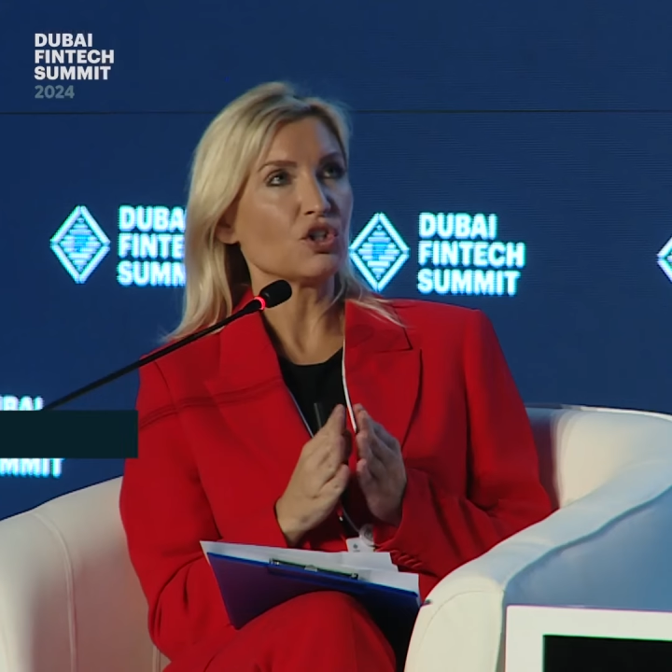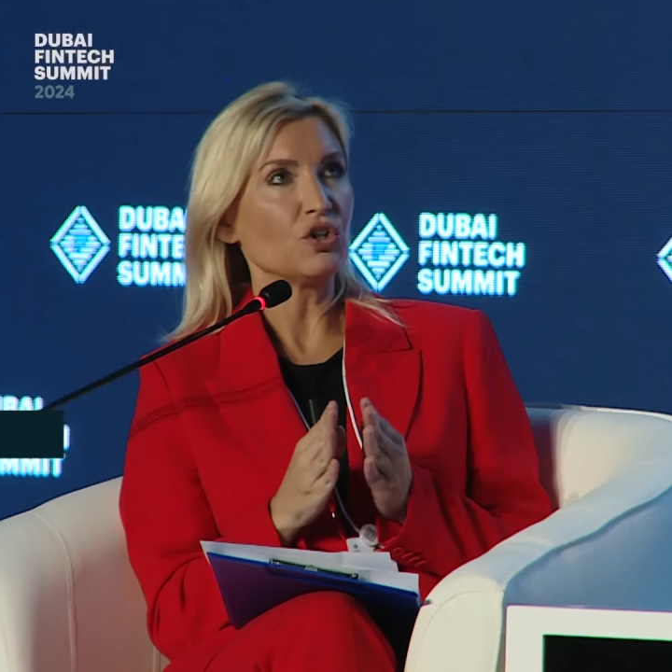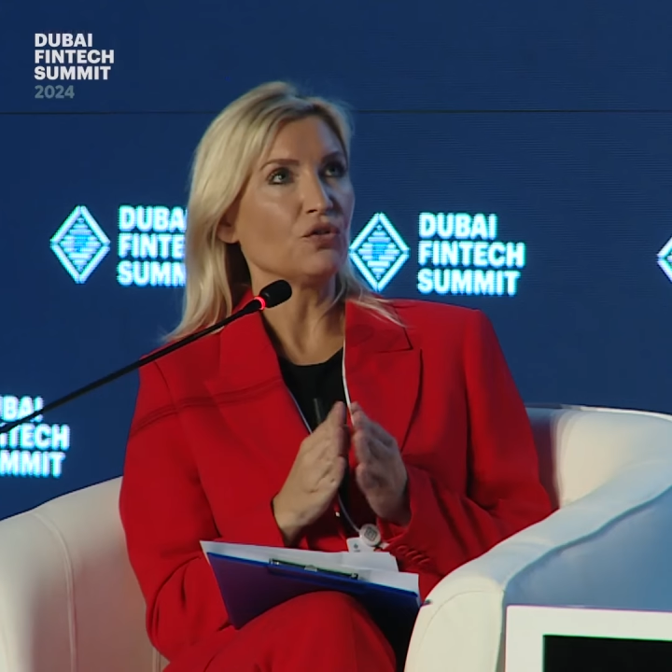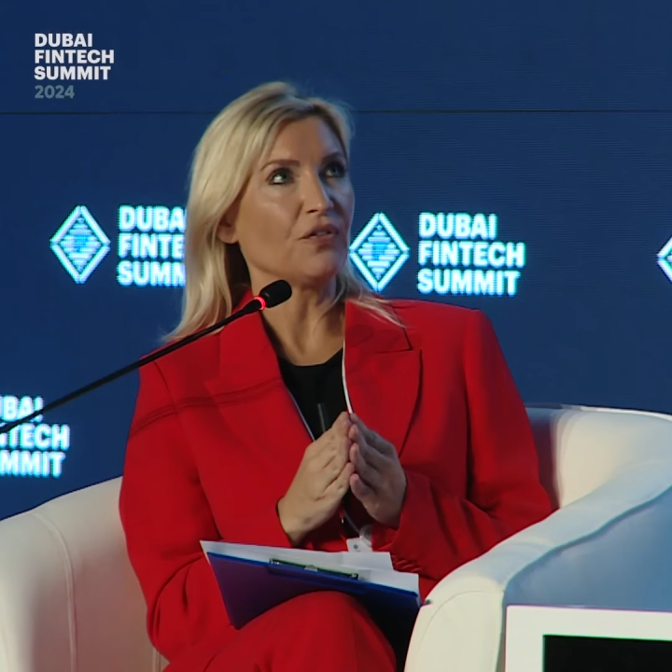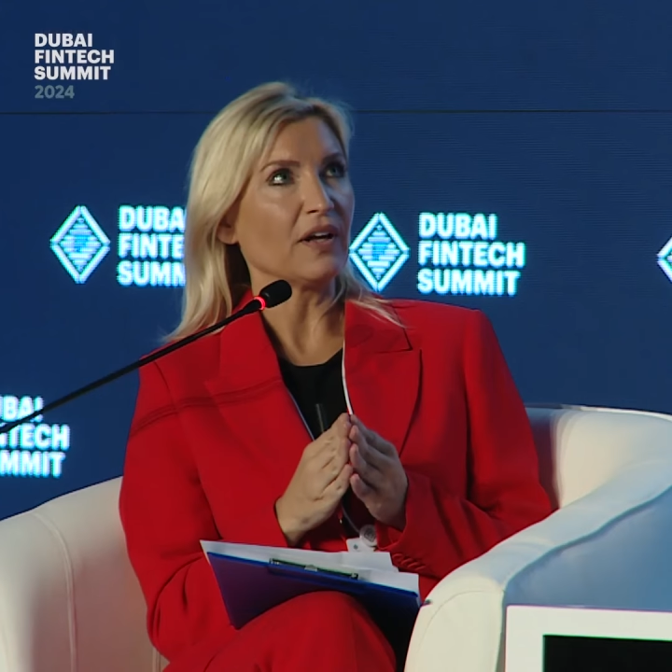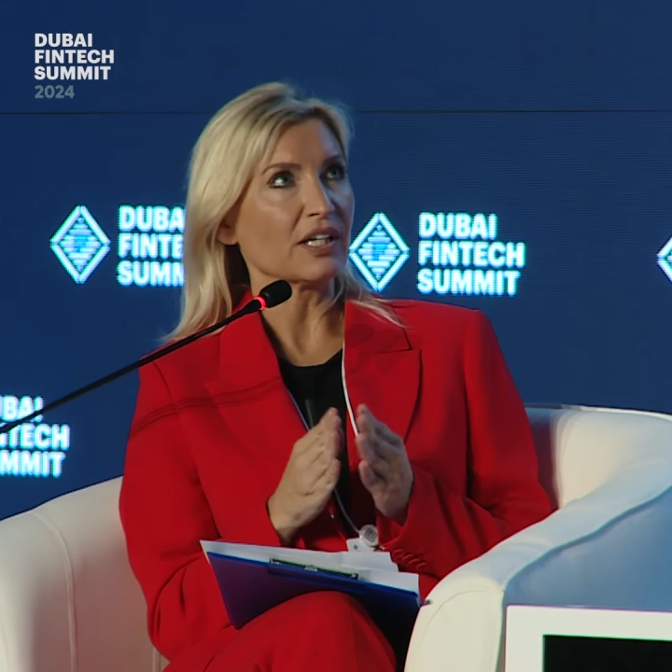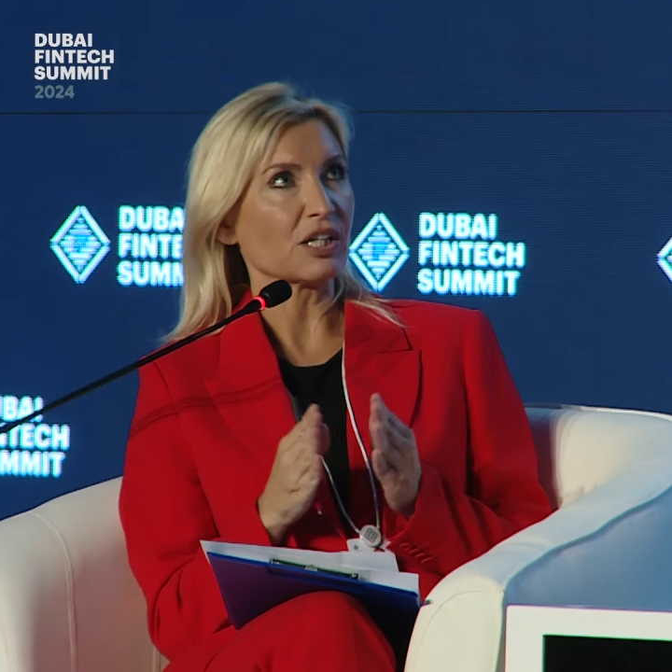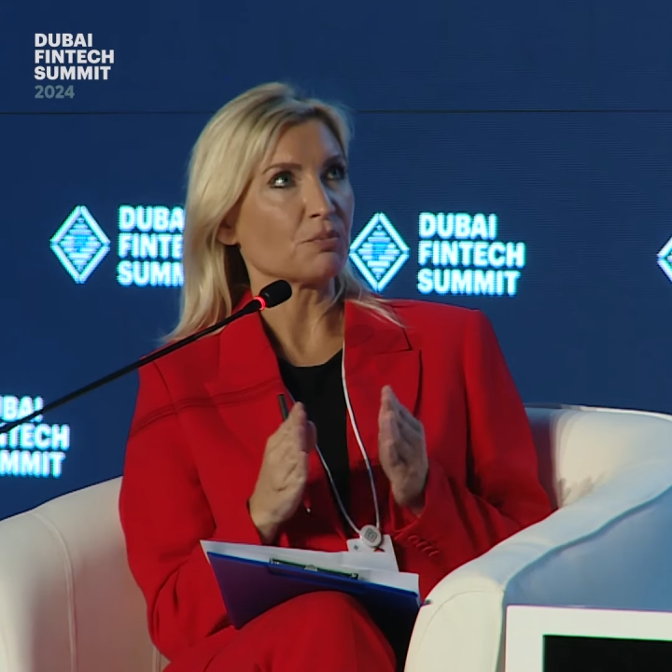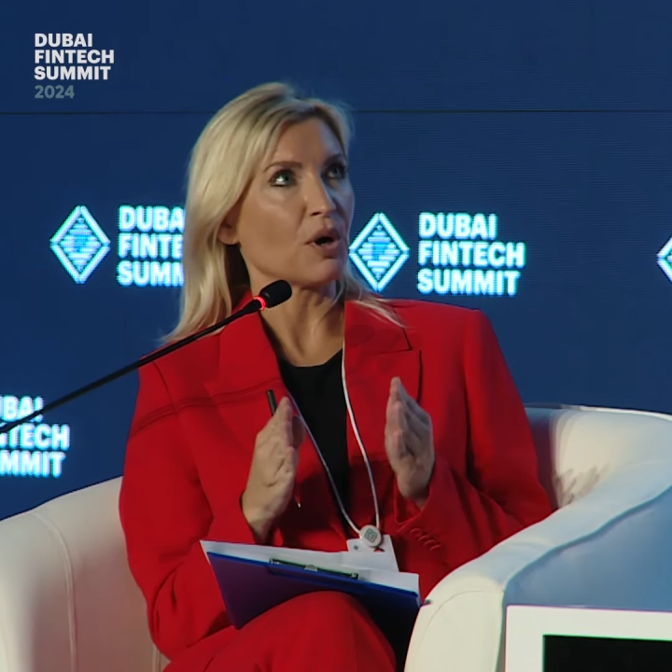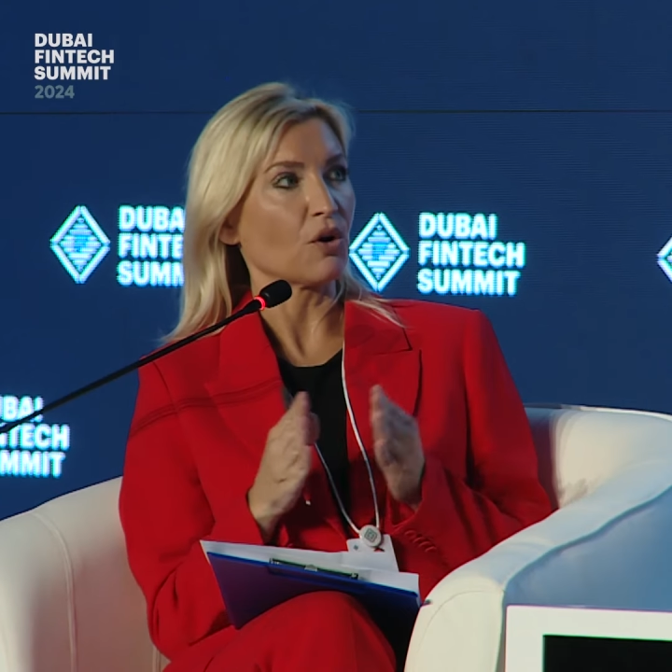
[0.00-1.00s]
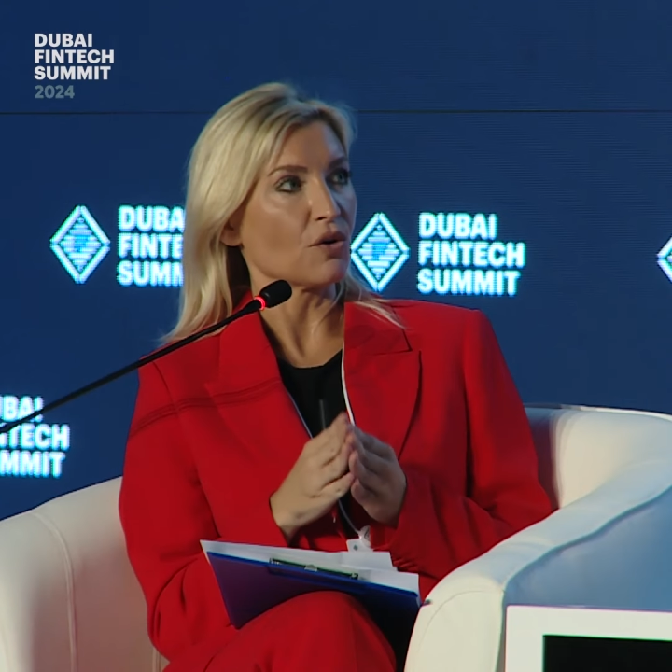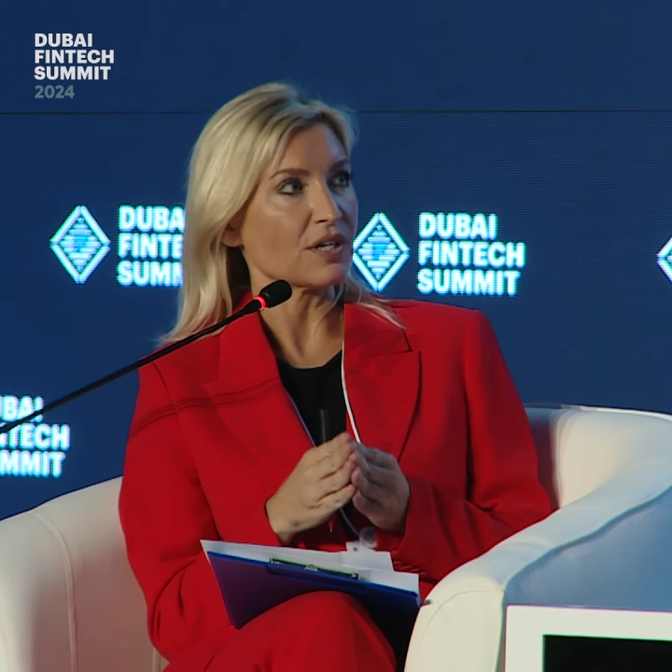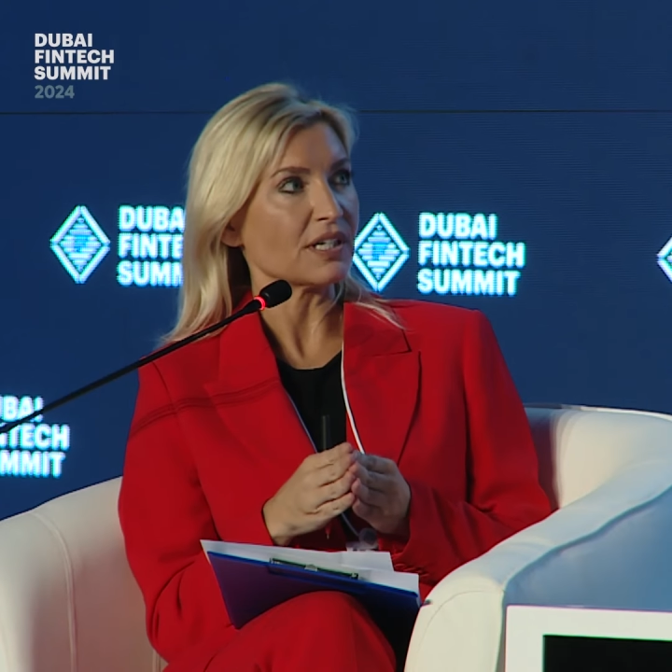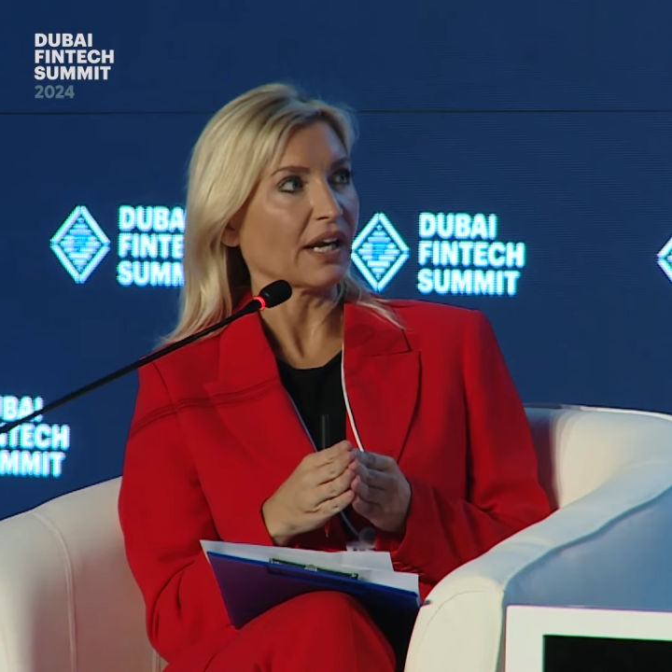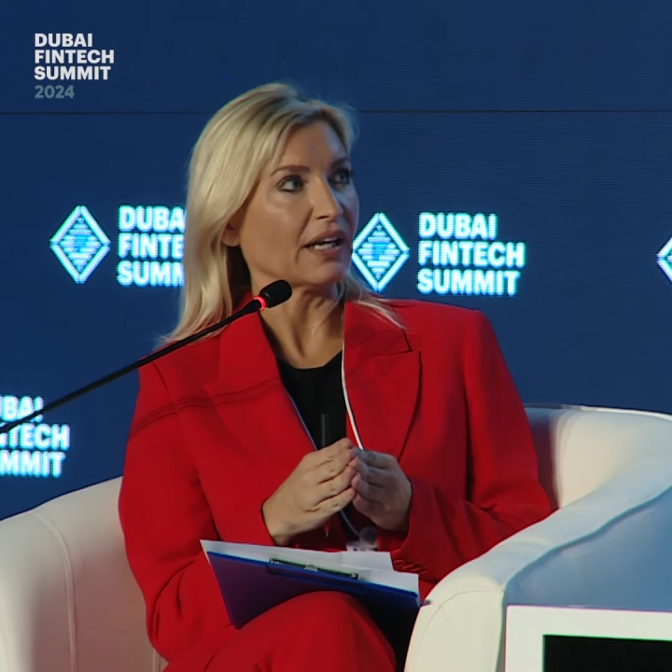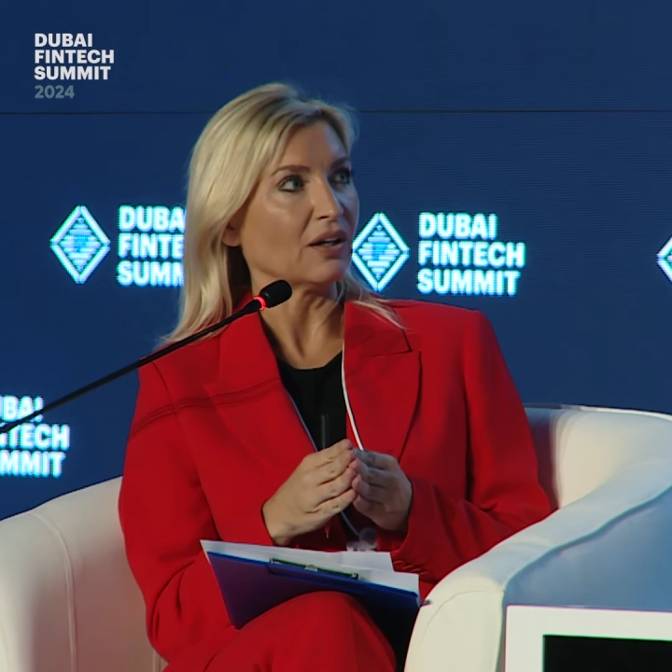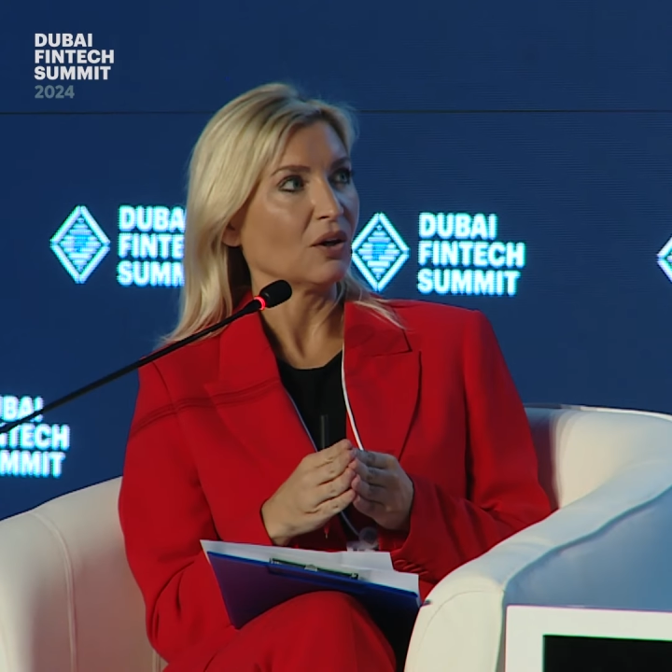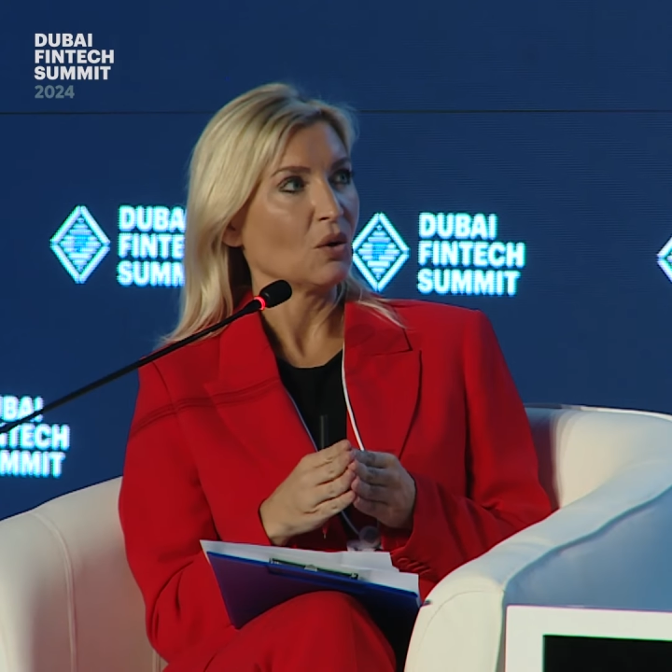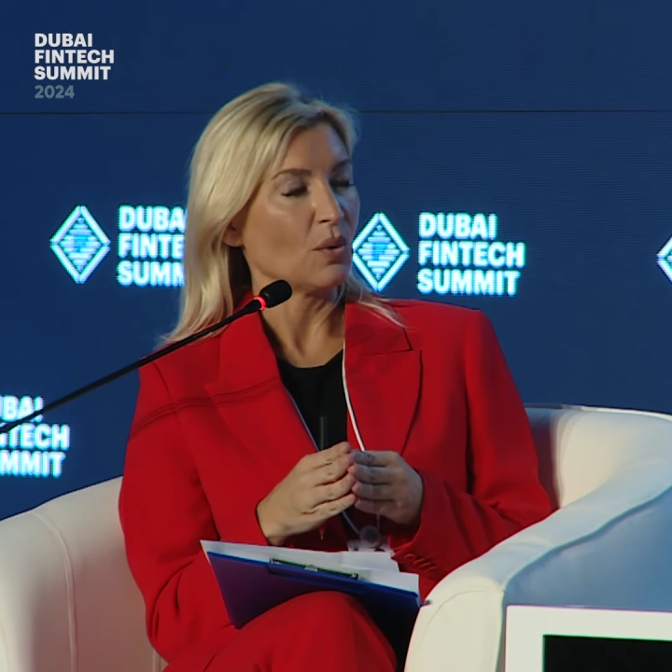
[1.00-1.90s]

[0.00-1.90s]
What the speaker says: do you feel is the priority